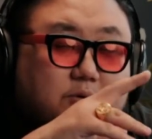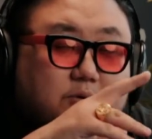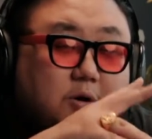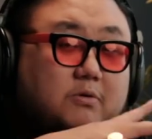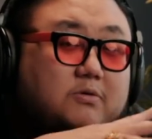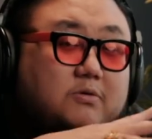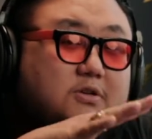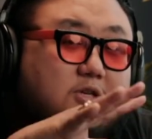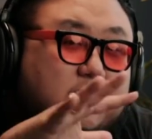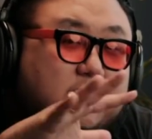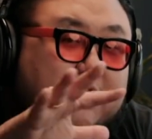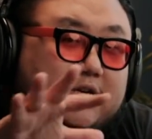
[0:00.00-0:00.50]

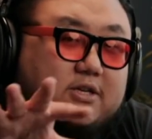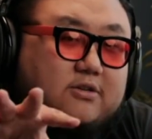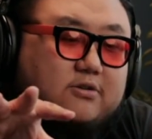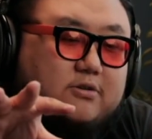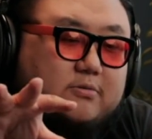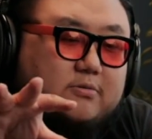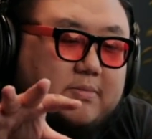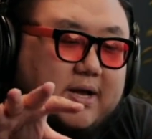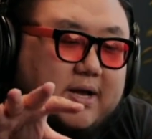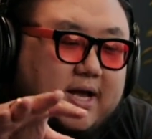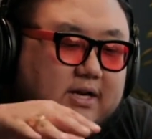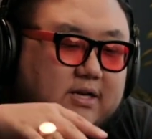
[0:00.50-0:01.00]
both
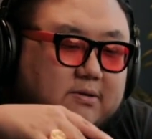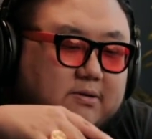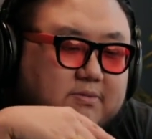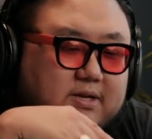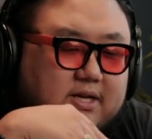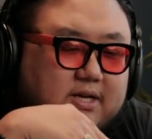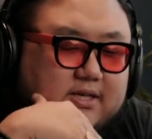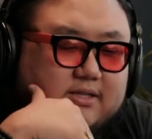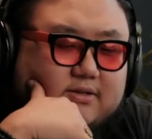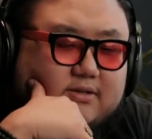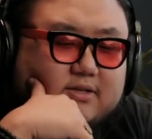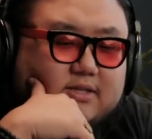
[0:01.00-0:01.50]
gender
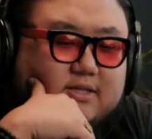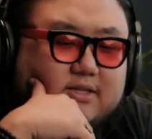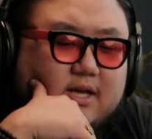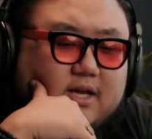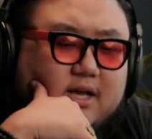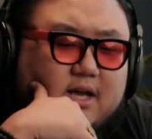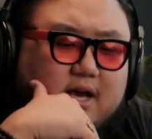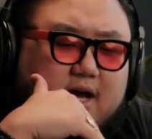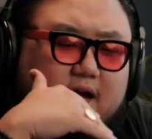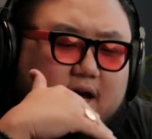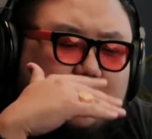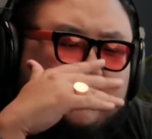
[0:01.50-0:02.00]
backup dancers.
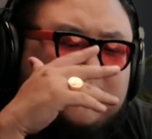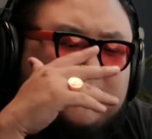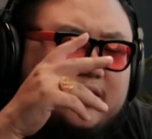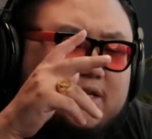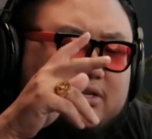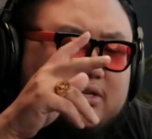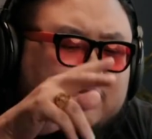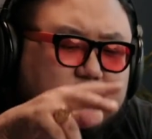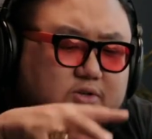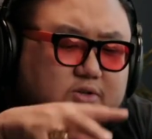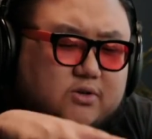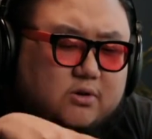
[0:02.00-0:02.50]
I don't
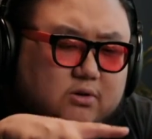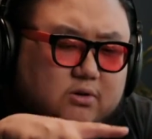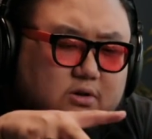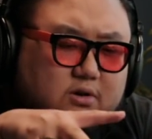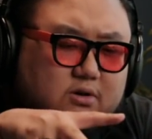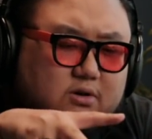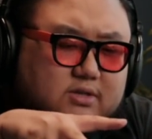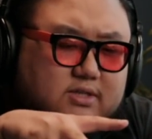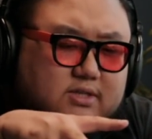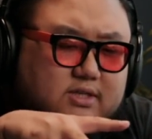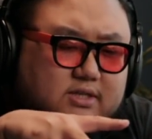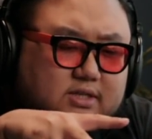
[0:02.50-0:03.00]
think
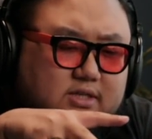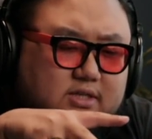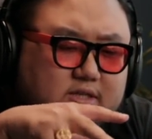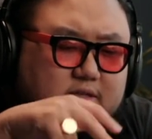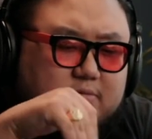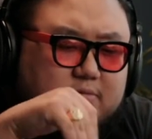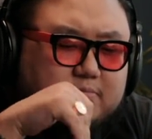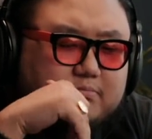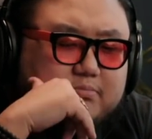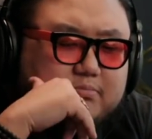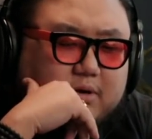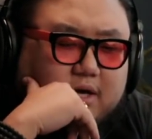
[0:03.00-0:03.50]
Solar did
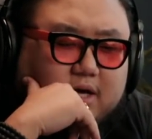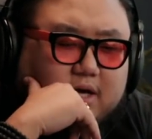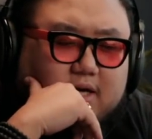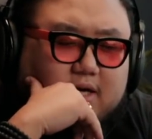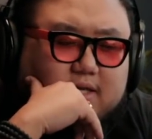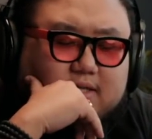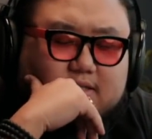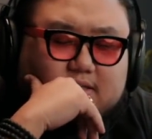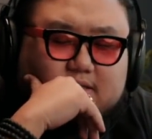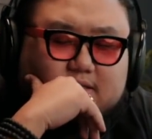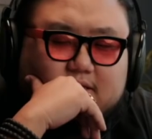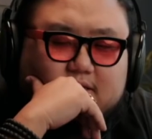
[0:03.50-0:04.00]
it,
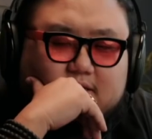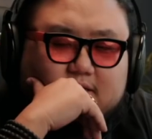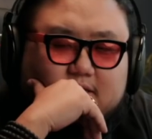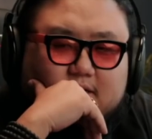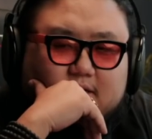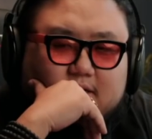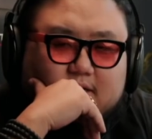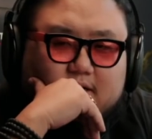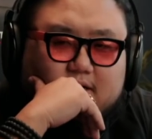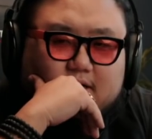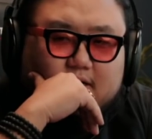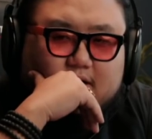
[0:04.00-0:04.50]
but
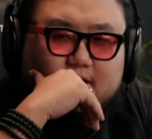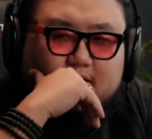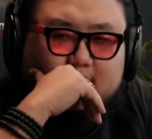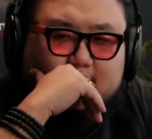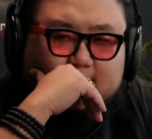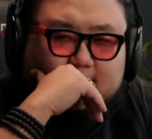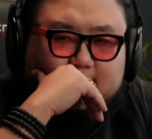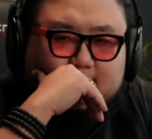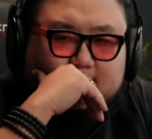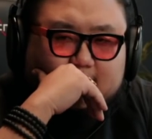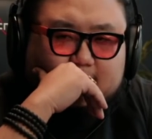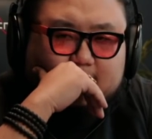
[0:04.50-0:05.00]

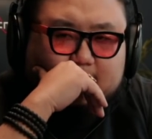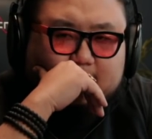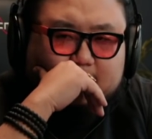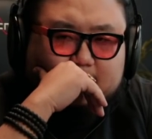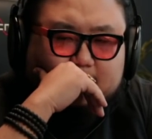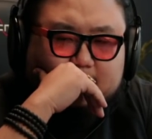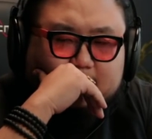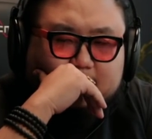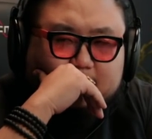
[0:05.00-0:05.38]
I